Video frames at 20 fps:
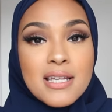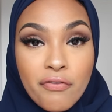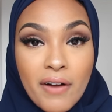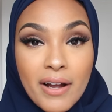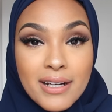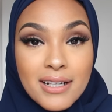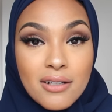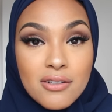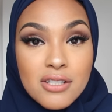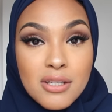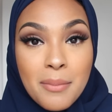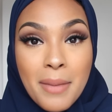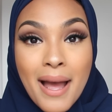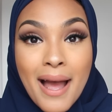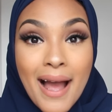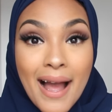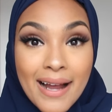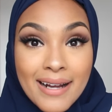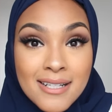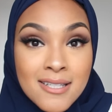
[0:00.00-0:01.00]
Find out some
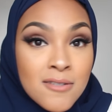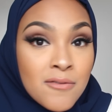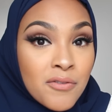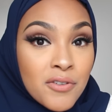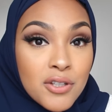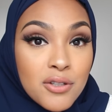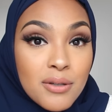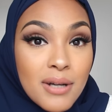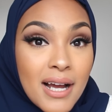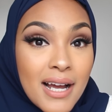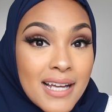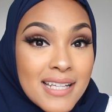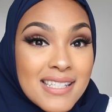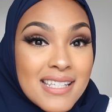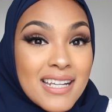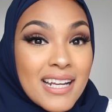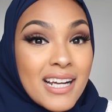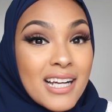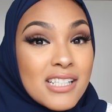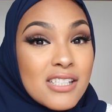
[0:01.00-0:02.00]
hacks for you guys,
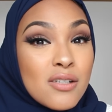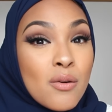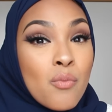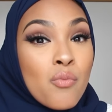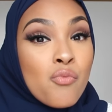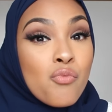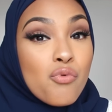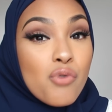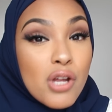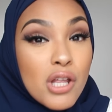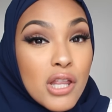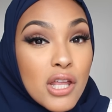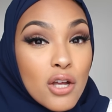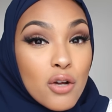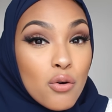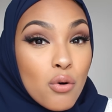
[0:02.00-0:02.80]
and I got some really